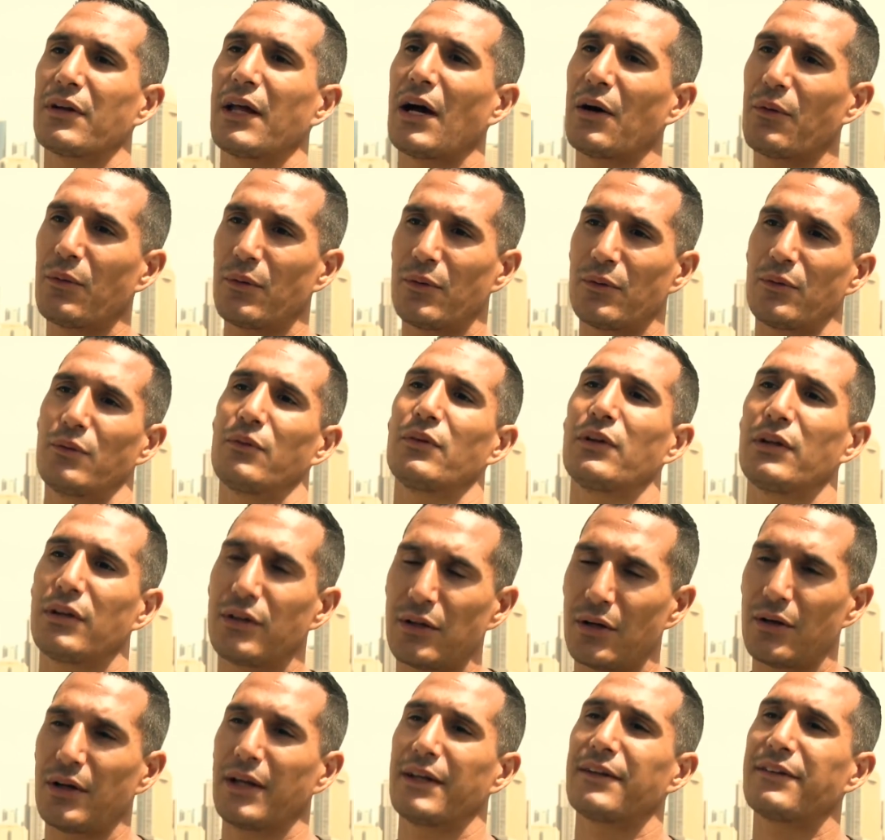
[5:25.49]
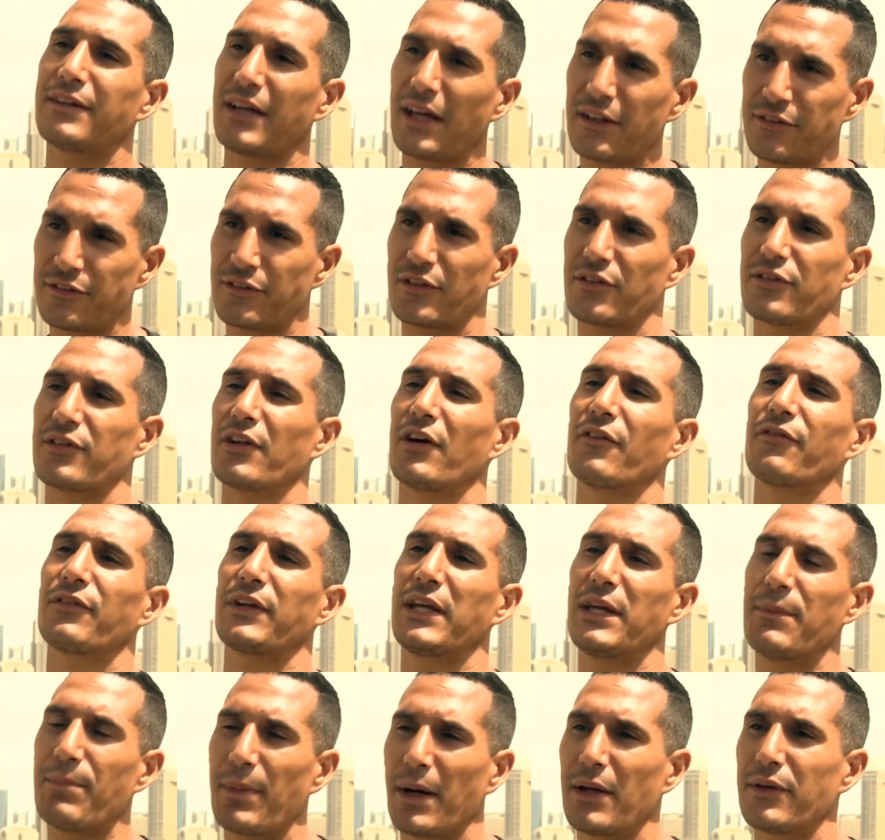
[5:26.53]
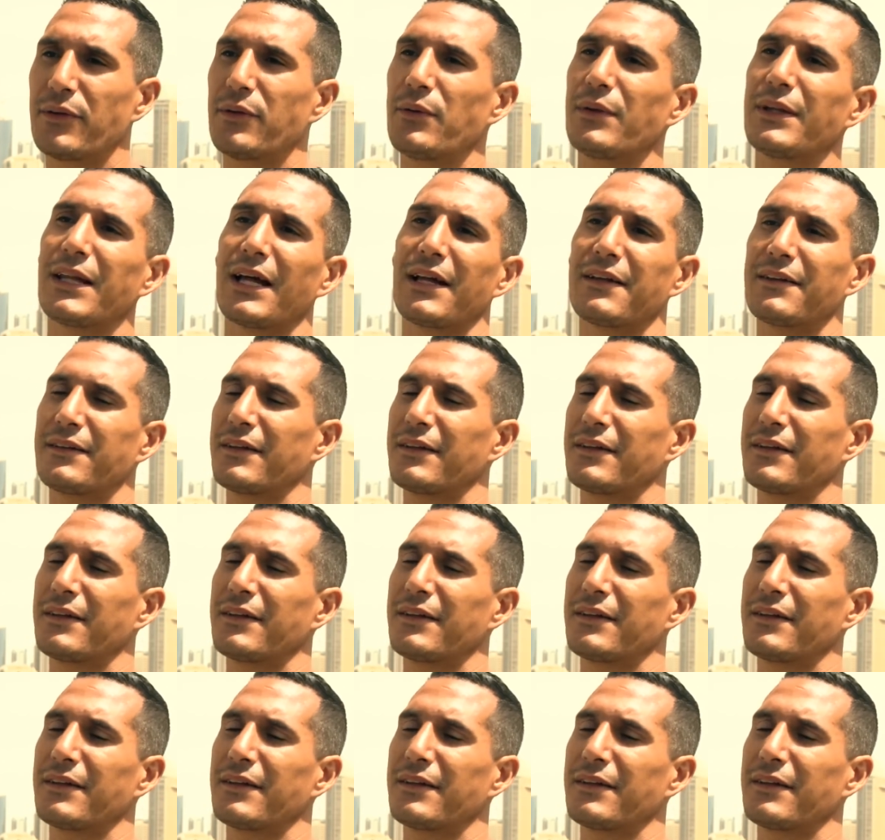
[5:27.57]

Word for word: Now, you know, and test yourself. Keep on doing that.